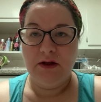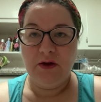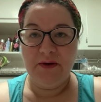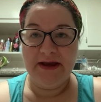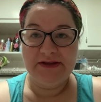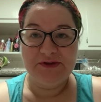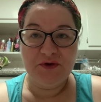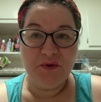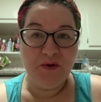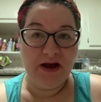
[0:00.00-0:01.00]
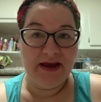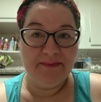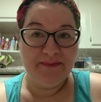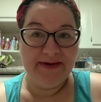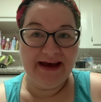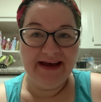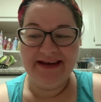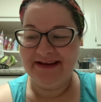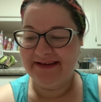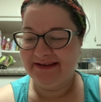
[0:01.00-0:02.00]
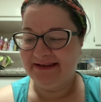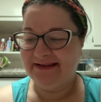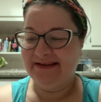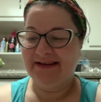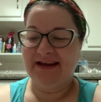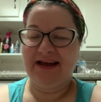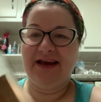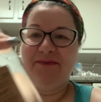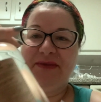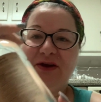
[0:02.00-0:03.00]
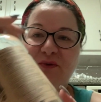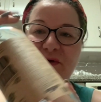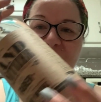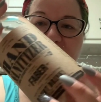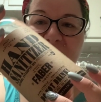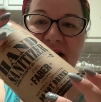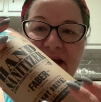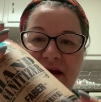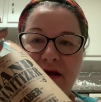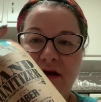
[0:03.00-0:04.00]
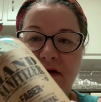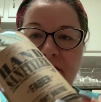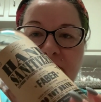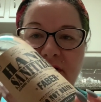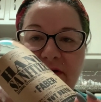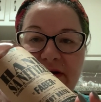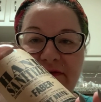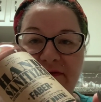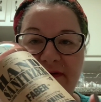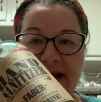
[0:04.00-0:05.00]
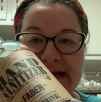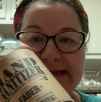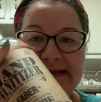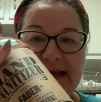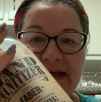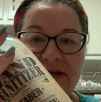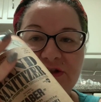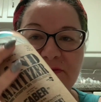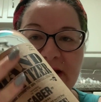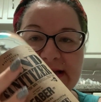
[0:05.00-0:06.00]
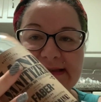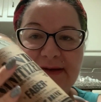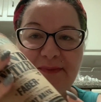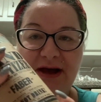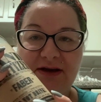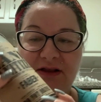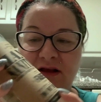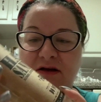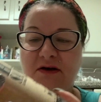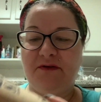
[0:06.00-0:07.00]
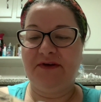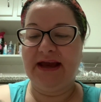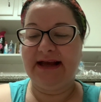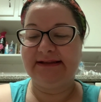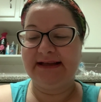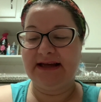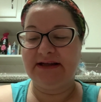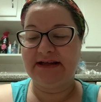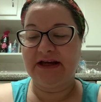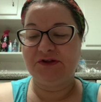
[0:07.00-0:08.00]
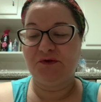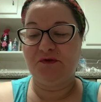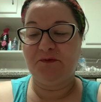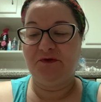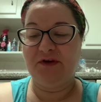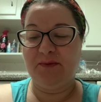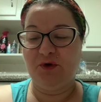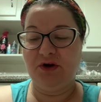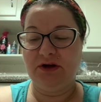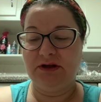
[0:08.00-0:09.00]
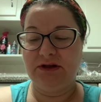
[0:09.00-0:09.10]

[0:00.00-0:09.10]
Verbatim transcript: Okay, so I'm back. I'm here with my very fancy schmancy bottle of hand sanitizer from Faber.